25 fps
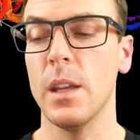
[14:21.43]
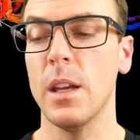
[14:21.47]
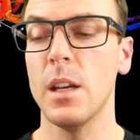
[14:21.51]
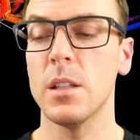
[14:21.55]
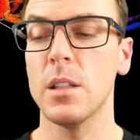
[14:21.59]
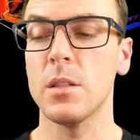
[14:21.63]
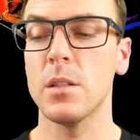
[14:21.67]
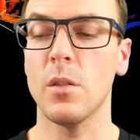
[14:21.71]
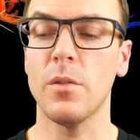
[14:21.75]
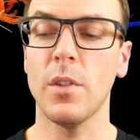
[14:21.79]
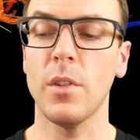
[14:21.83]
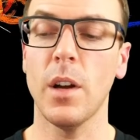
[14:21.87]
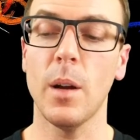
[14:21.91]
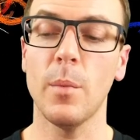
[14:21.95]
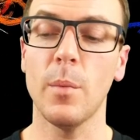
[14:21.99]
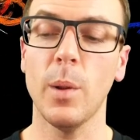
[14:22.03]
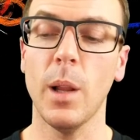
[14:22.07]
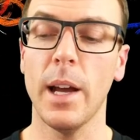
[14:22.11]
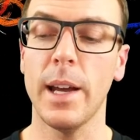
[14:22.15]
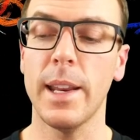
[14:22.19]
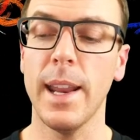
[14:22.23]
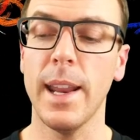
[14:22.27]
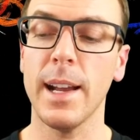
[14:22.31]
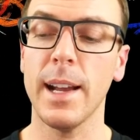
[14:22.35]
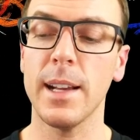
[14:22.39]
So if I apply
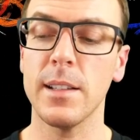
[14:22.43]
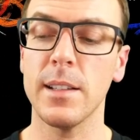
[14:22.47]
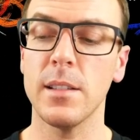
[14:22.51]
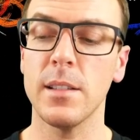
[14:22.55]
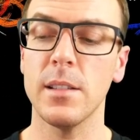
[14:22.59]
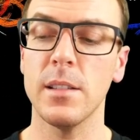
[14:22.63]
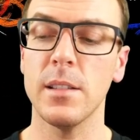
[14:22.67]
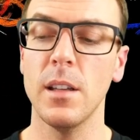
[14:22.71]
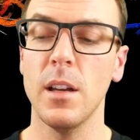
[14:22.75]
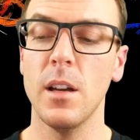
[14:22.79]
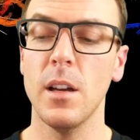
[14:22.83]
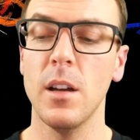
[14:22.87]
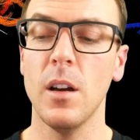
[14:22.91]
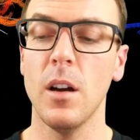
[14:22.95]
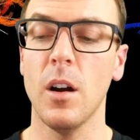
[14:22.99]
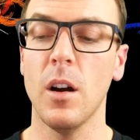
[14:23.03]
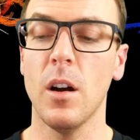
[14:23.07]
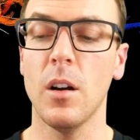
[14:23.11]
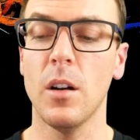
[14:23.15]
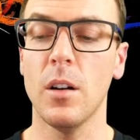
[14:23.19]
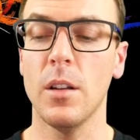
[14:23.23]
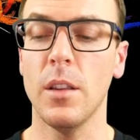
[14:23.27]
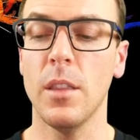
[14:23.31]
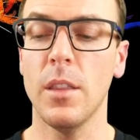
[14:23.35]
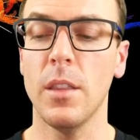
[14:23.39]
an X
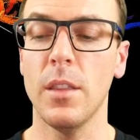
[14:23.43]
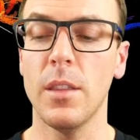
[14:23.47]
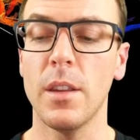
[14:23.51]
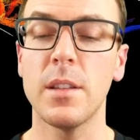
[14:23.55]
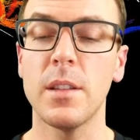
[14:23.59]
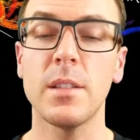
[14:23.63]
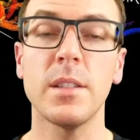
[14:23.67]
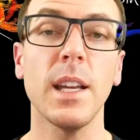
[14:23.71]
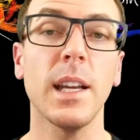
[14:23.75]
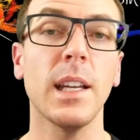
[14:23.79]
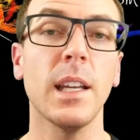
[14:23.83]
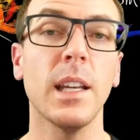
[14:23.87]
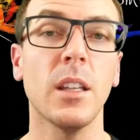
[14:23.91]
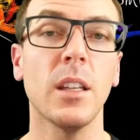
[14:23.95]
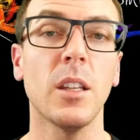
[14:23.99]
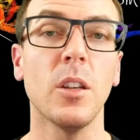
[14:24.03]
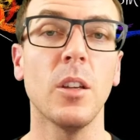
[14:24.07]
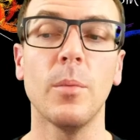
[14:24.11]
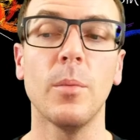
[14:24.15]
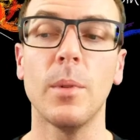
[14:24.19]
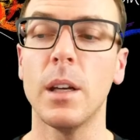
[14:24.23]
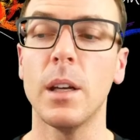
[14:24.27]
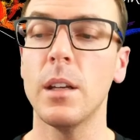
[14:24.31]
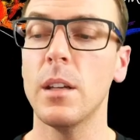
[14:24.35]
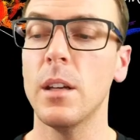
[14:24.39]
on the second
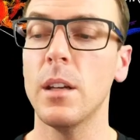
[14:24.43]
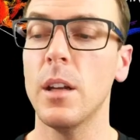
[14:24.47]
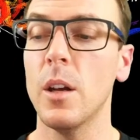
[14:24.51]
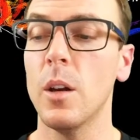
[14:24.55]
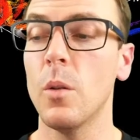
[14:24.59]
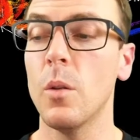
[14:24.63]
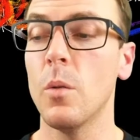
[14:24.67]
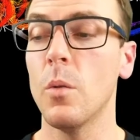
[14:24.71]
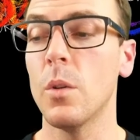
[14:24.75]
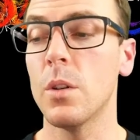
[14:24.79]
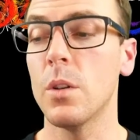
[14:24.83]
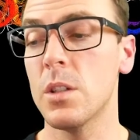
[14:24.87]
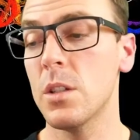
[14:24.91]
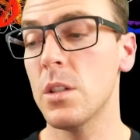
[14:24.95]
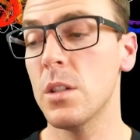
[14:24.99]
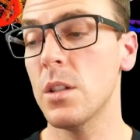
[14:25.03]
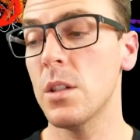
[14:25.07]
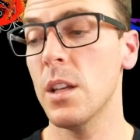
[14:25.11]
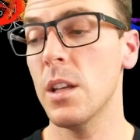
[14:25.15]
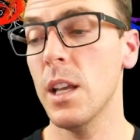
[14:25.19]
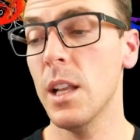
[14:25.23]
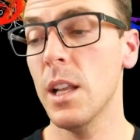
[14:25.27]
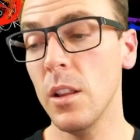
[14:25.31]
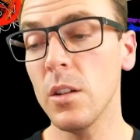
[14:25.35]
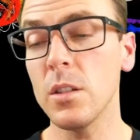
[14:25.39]
qubit, which
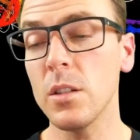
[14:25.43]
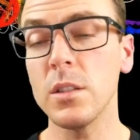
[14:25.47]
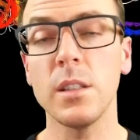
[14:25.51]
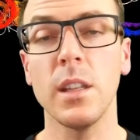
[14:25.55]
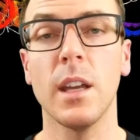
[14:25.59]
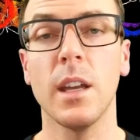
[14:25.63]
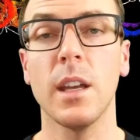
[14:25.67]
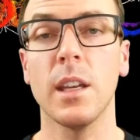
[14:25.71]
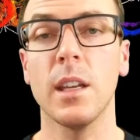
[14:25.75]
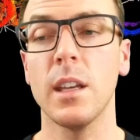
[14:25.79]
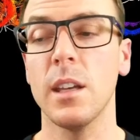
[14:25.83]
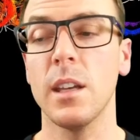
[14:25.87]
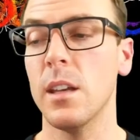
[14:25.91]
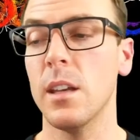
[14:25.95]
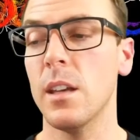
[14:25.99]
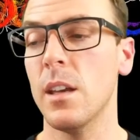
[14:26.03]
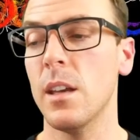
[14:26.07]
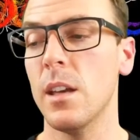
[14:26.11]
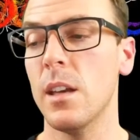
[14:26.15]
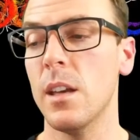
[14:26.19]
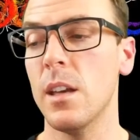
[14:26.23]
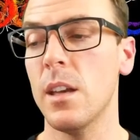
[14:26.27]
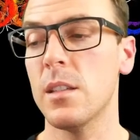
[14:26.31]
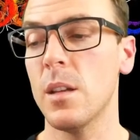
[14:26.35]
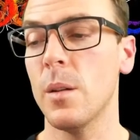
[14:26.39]
it looks like
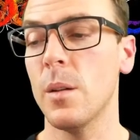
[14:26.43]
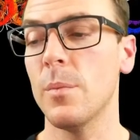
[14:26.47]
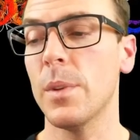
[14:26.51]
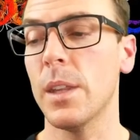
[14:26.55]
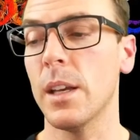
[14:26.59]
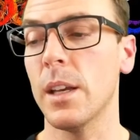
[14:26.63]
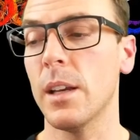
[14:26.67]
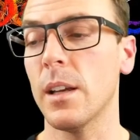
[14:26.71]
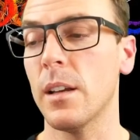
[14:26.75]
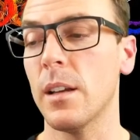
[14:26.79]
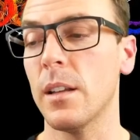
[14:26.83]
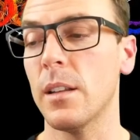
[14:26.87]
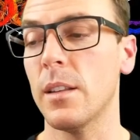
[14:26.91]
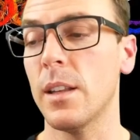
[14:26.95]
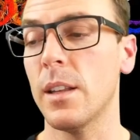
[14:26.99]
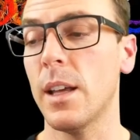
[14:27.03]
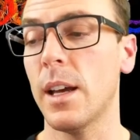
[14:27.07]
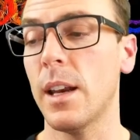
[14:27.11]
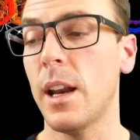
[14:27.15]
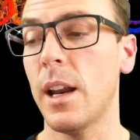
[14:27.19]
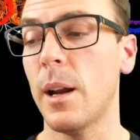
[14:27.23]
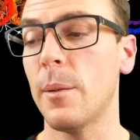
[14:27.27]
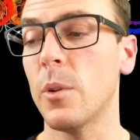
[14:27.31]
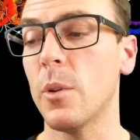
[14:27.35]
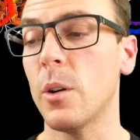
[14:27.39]
is something that
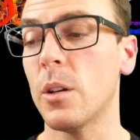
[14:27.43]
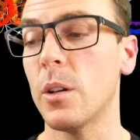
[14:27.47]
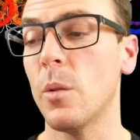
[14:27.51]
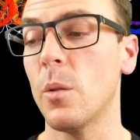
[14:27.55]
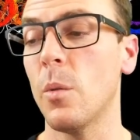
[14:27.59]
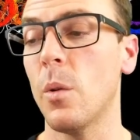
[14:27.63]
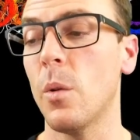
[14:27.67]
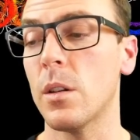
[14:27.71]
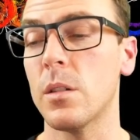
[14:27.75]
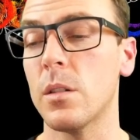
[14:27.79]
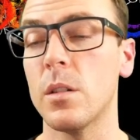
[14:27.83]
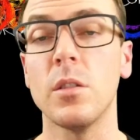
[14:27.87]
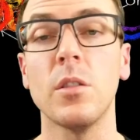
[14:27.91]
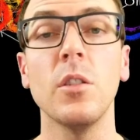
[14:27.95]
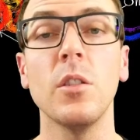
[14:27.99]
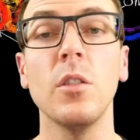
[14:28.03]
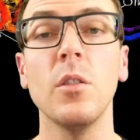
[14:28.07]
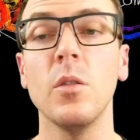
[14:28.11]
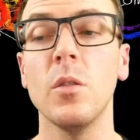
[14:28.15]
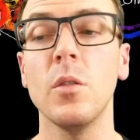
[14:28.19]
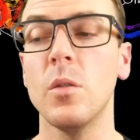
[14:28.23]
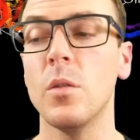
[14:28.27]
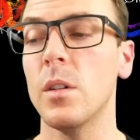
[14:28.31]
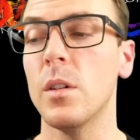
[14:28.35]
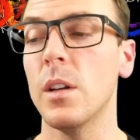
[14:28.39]
I'm going to want to
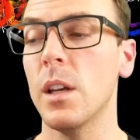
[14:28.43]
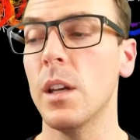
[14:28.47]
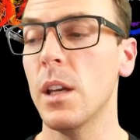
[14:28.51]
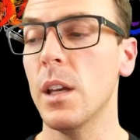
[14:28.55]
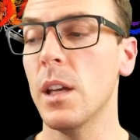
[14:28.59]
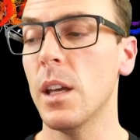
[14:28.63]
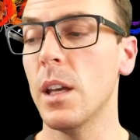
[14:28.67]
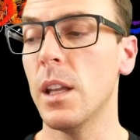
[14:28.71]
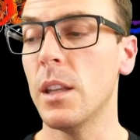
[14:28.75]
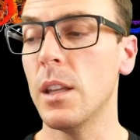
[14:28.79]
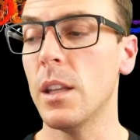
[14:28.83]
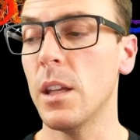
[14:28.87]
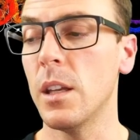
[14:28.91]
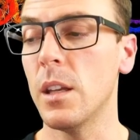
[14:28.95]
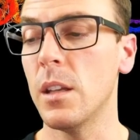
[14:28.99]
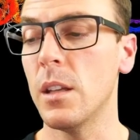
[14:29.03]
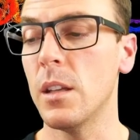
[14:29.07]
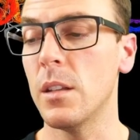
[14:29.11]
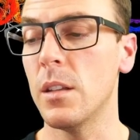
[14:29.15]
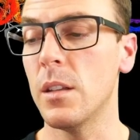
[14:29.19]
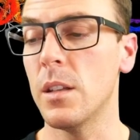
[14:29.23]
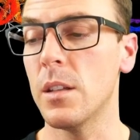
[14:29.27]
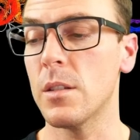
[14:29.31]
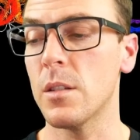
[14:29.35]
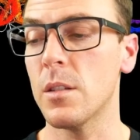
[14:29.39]
do in
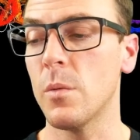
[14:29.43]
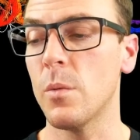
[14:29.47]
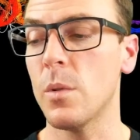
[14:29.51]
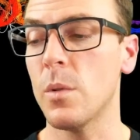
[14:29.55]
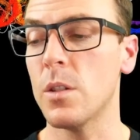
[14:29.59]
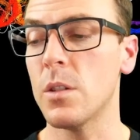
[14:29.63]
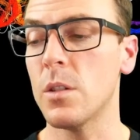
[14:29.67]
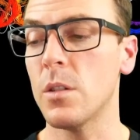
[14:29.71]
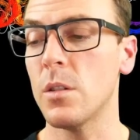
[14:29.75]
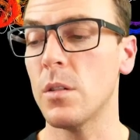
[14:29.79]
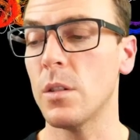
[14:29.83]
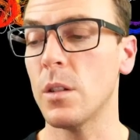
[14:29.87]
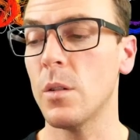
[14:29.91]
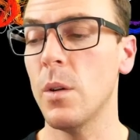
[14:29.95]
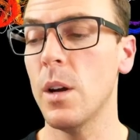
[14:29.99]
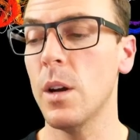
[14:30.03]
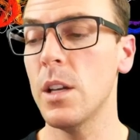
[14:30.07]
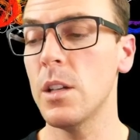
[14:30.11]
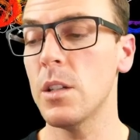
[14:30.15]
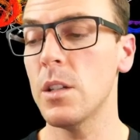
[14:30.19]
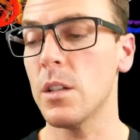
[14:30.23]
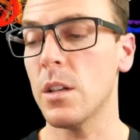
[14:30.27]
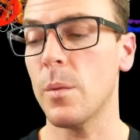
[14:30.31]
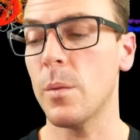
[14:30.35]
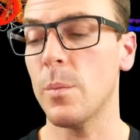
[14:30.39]
this original
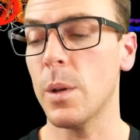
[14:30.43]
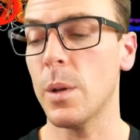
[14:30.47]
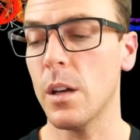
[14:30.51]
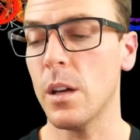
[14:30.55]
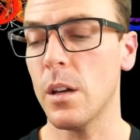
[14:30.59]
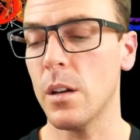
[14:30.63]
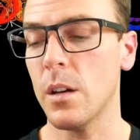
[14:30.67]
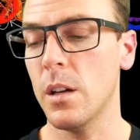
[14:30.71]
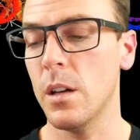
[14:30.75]
equation up here,